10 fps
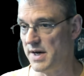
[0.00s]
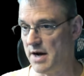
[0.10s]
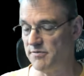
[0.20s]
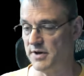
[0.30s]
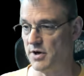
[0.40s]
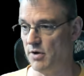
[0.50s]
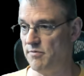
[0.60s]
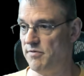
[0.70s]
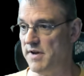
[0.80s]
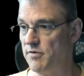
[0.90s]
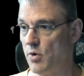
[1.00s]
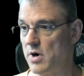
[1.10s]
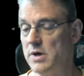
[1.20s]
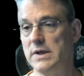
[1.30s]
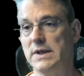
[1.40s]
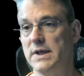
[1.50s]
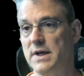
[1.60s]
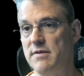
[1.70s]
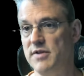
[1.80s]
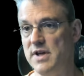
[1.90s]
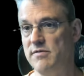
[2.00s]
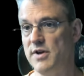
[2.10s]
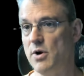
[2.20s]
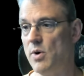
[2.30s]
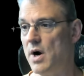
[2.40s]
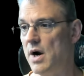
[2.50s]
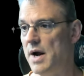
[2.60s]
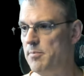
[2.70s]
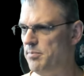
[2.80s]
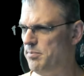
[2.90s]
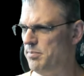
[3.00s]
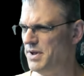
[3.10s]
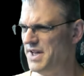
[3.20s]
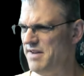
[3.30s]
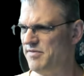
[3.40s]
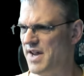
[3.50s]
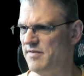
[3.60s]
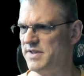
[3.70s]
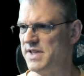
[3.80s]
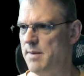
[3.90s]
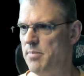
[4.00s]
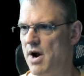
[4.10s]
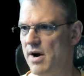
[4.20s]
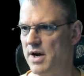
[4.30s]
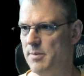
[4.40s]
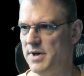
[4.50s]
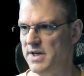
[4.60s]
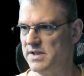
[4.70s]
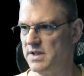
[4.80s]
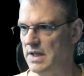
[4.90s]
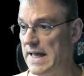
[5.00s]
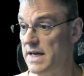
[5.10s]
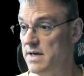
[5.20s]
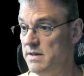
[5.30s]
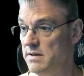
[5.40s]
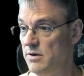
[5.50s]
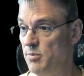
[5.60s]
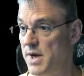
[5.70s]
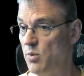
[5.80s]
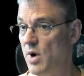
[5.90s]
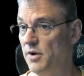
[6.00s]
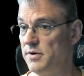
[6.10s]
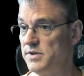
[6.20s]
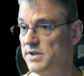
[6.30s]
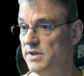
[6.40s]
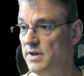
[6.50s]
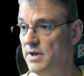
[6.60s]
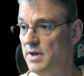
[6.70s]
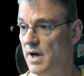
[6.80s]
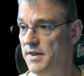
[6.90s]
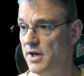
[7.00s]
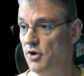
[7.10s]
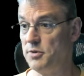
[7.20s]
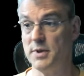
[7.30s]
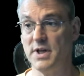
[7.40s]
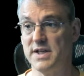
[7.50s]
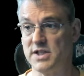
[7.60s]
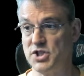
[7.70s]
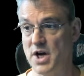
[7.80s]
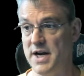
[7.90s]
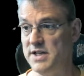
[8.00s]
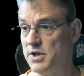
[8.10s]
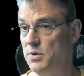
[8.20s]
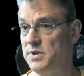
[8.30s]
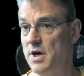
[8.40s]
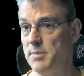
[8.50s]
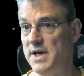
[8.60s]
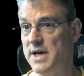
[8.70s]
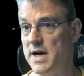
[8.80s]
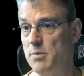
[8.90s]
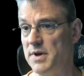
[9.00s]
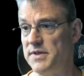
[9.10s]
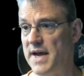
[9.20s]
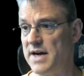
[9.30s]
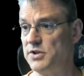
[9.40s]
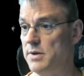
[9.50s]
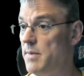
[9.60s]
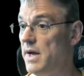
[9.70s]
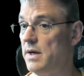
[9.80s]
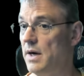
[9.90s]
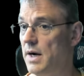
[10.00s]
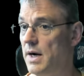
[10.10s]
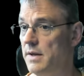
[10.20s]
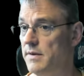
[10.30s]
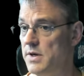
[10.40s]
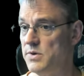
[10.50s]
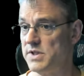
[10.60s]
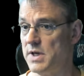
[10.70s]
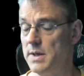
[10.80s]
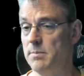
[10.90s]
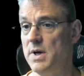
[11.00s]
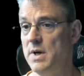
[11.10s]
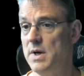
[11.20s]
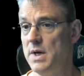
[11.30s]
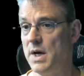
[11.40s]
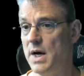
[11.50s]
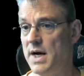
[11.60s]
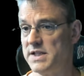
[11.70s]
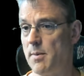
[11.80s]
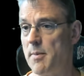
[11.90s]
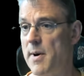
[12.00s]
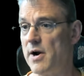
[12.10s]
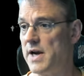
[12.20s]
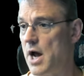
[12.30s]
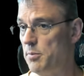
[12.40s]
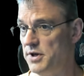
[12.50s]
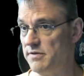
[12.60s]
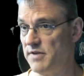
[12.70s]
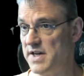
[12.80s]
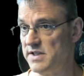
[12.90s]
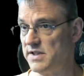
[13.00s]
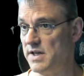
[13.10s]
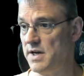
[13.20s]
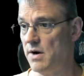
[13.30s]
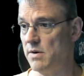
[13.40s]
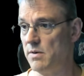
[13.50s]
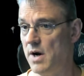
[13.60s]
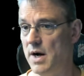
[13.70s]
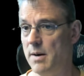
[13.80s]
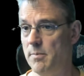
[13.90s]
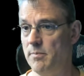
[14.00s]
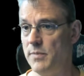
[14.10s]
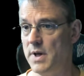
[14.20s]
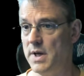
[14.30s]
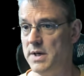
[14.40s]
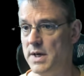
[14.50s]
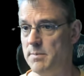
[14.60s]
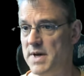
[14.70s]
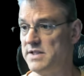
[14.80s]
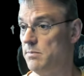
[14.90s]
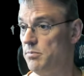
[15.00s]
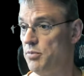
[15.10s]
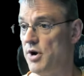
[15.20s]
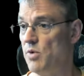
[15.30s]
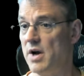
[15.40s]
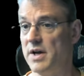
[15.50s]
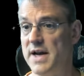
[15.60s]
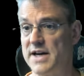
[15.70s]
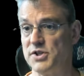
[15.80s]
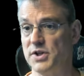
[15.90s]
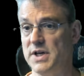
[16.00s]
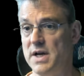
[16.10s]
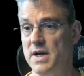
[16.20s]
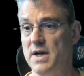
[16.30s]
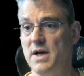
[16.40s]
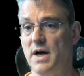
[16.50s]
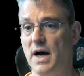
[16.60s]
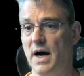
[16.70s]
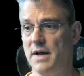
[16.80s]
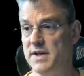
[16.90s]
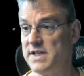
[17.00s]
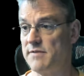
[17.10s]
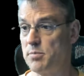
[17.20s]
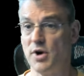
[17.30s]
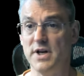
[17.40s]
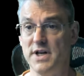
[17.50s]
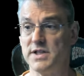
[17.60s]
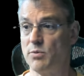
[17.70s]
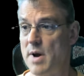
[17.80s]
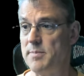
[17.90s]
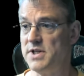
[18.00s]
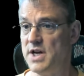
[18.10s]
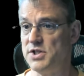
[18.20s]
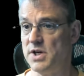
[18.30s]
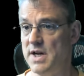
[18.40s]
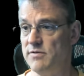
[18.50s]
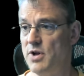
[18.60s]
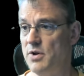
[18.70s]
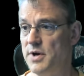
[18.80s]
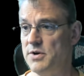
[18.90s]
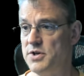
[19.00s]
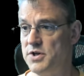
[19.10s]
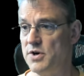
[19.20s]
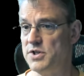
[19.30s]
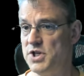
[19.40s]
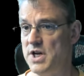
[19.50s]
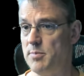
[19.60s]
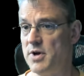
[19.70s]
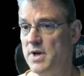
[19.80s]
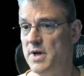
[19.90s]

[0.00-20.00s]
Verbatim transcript: outfit called VEVOR, V-E-V-O-R. I believe they have the same parent company as Lincoln, who make welders. I think ultimately it's a Chinese-owned company now, but they actually make uh, they use um, uh, some American output devices in here um, and uh, makes them pretty rugged. Actually, uh, these have a pretty decent reputation, even though they're dirt cheap.